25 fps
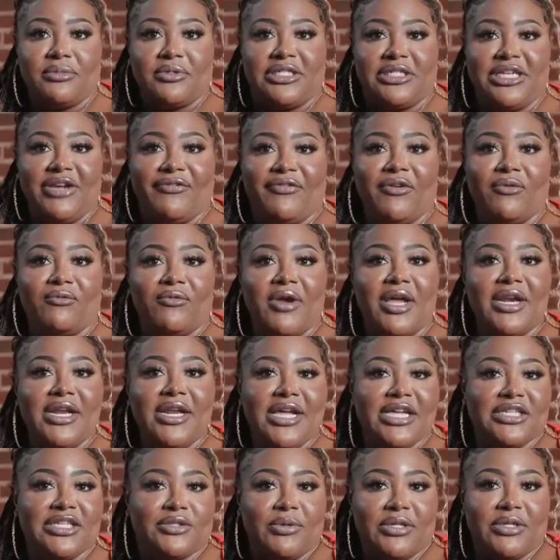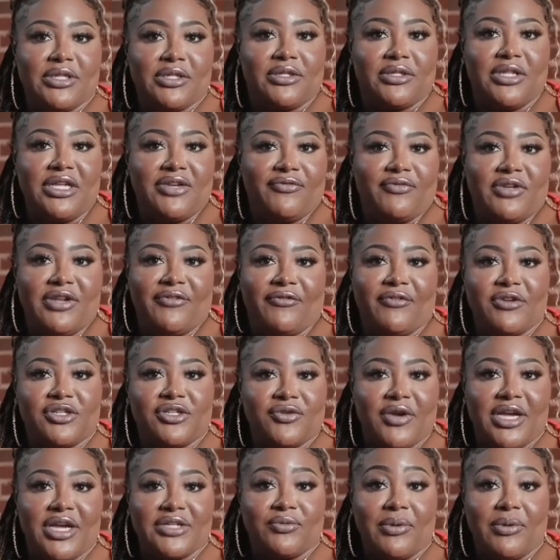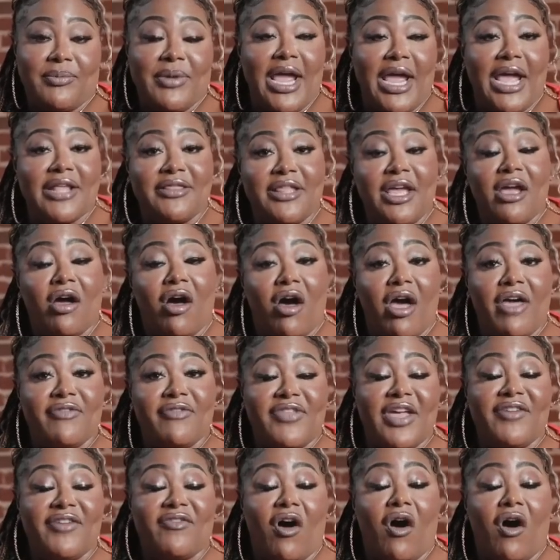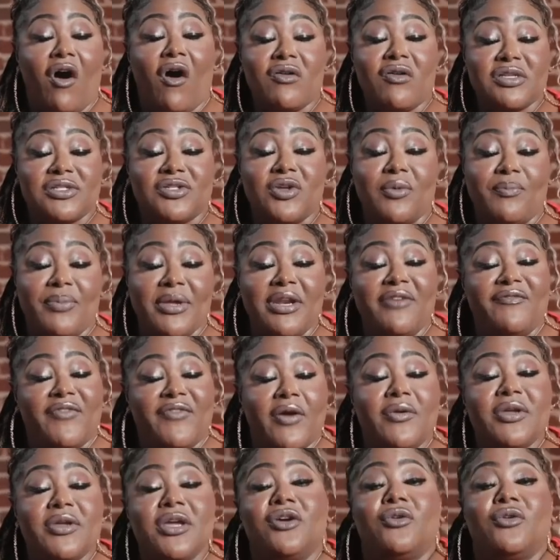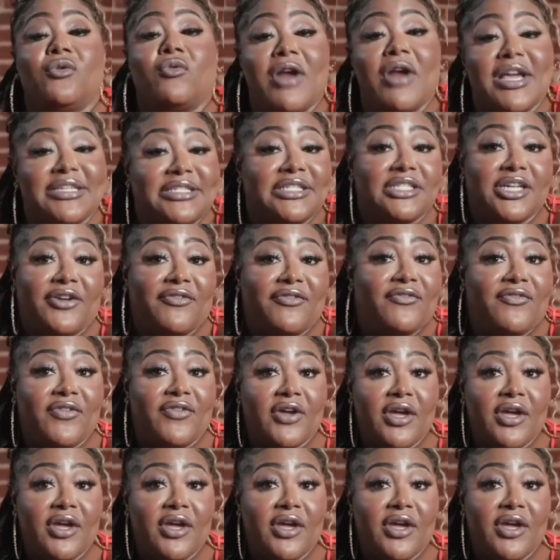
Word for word: different run-ins with di different trans women, and they and they've also been very aggressive